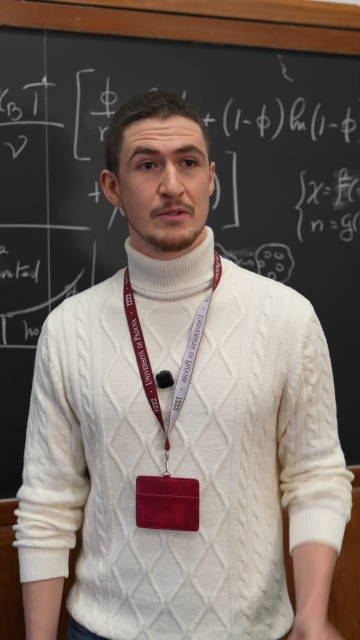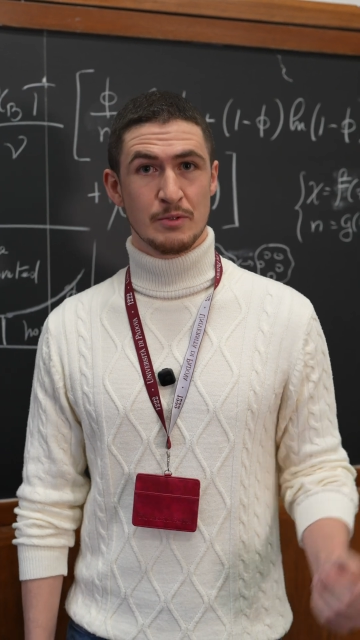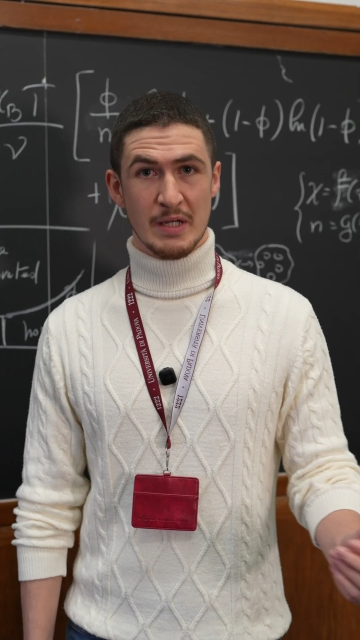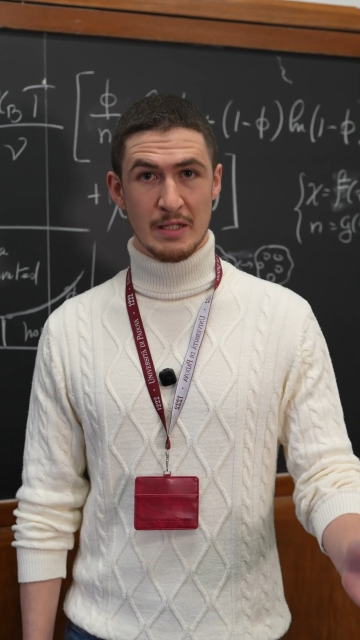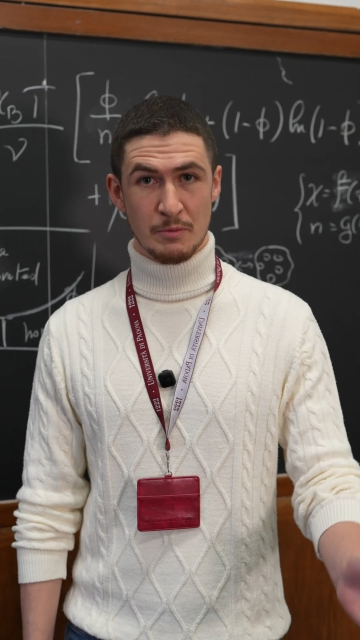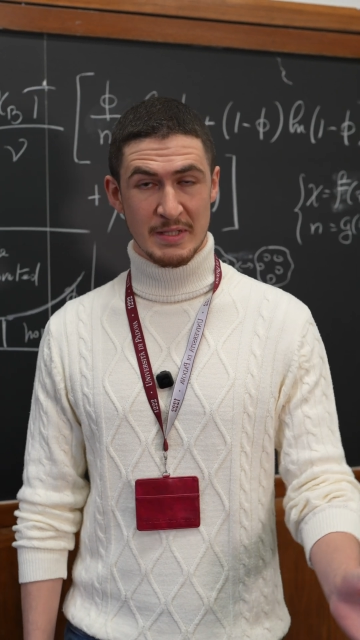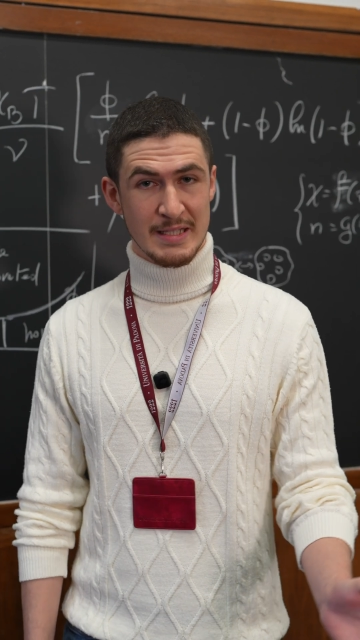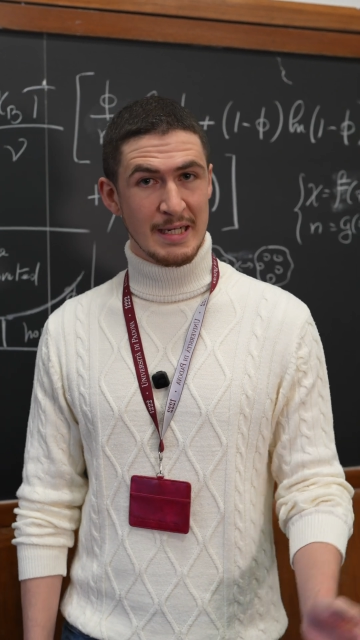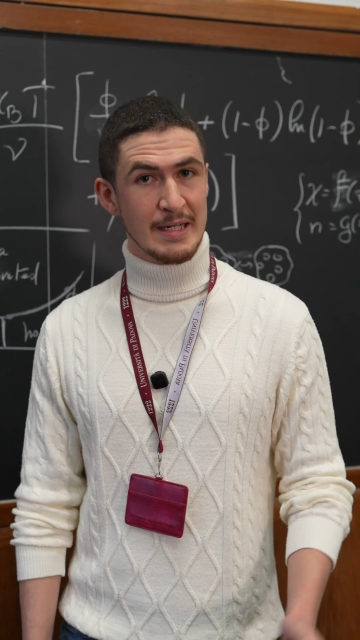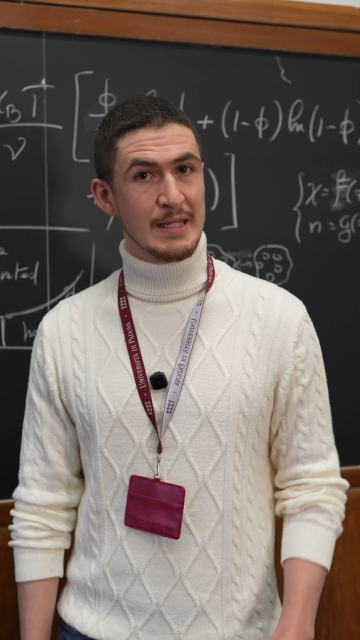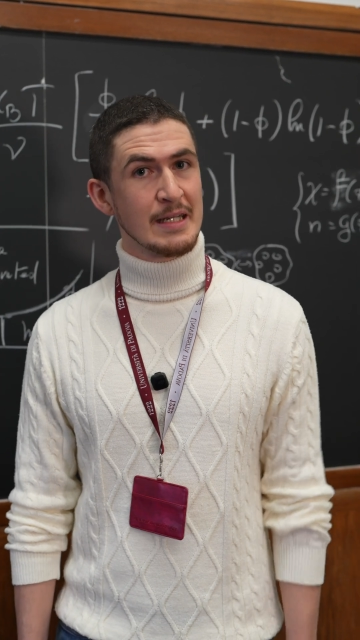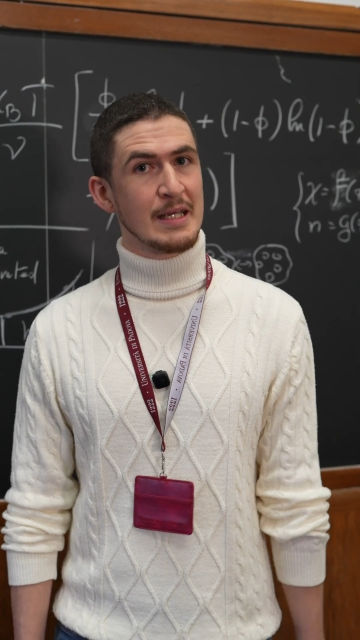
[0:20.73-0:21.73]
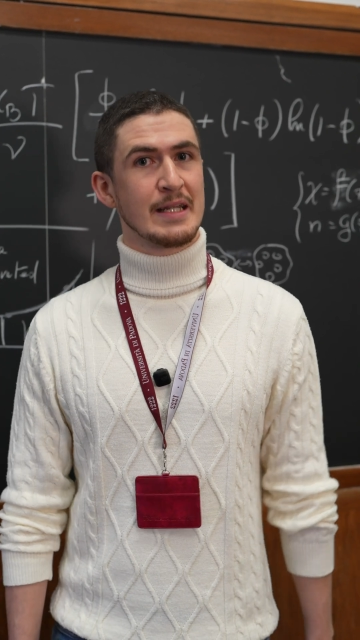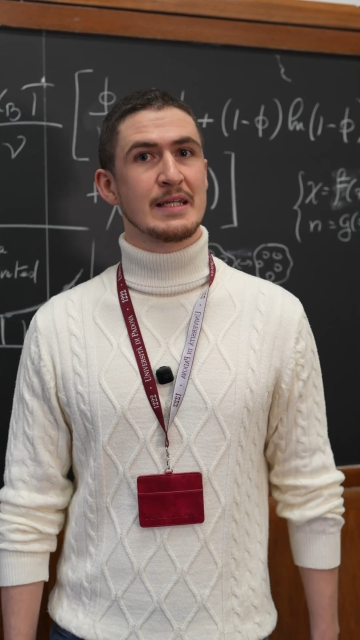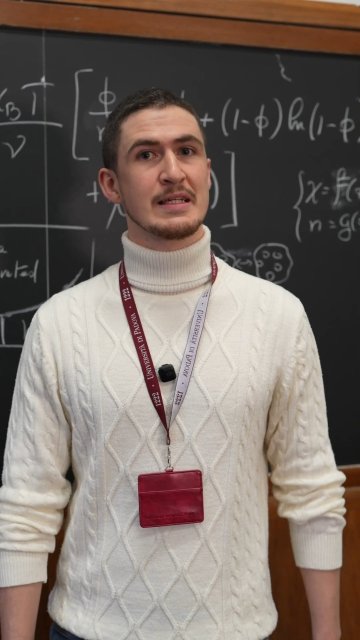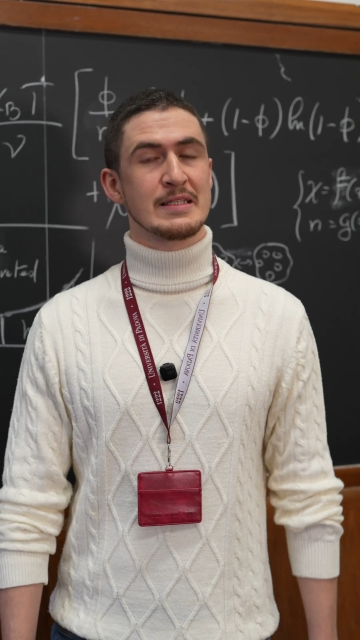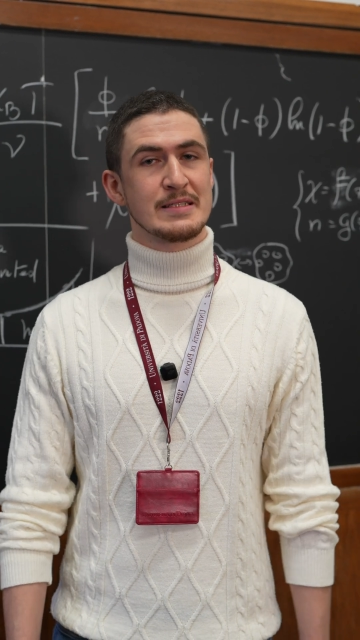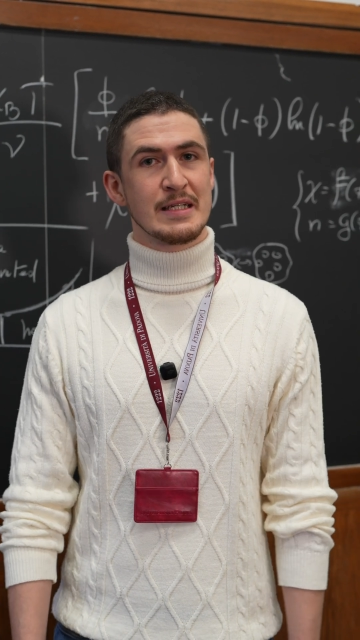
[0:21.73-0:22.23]
Together with Daniel and
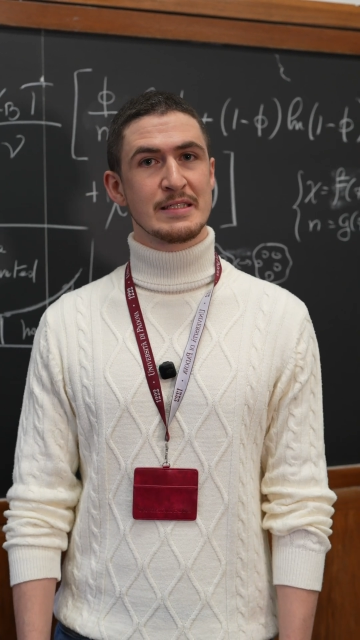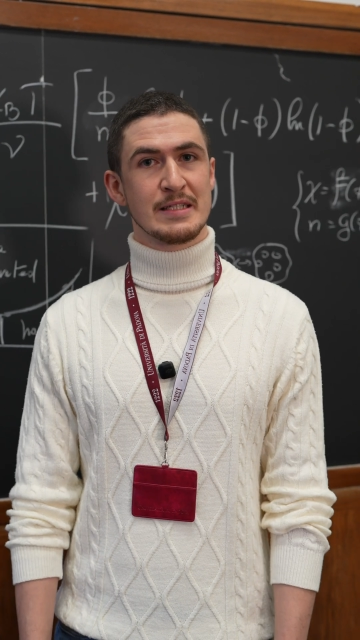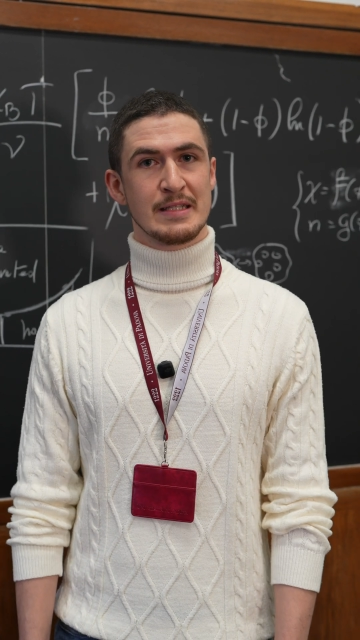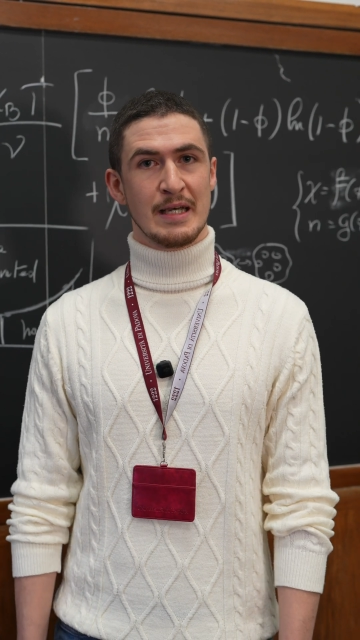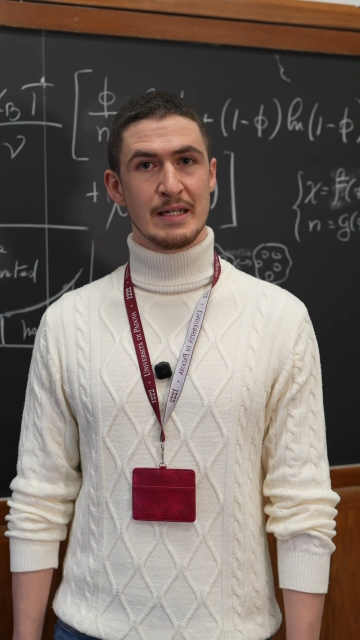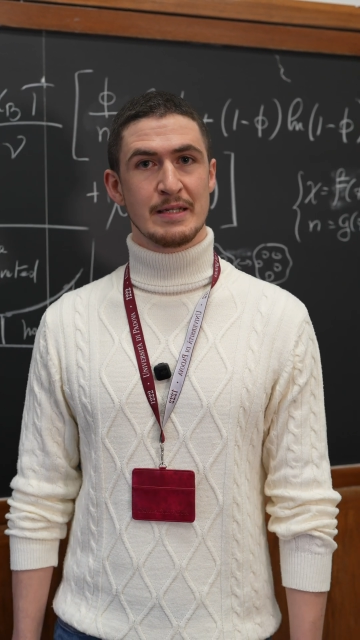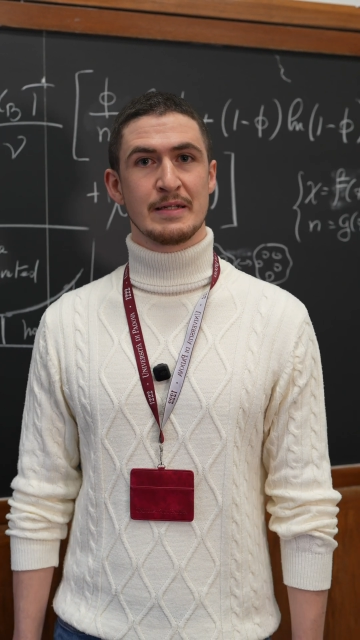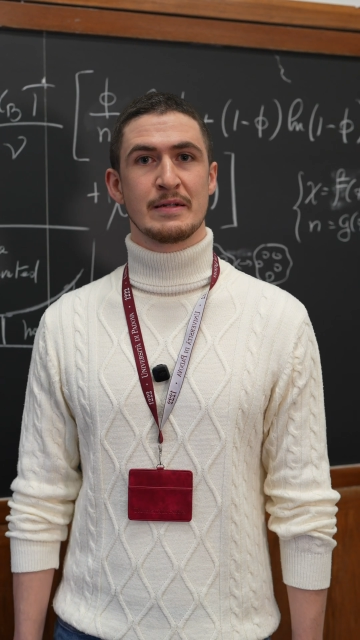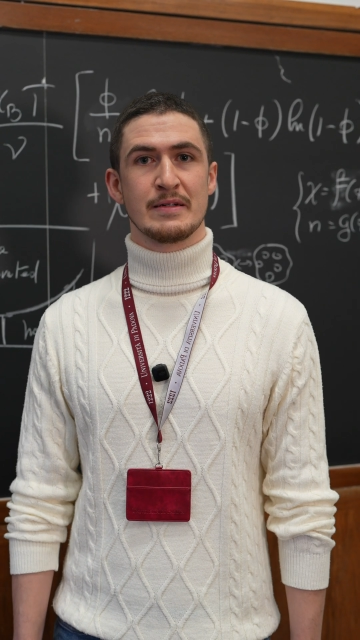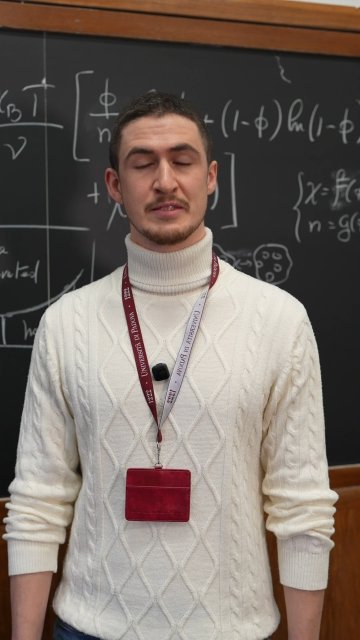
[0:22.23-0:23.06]
other six Italian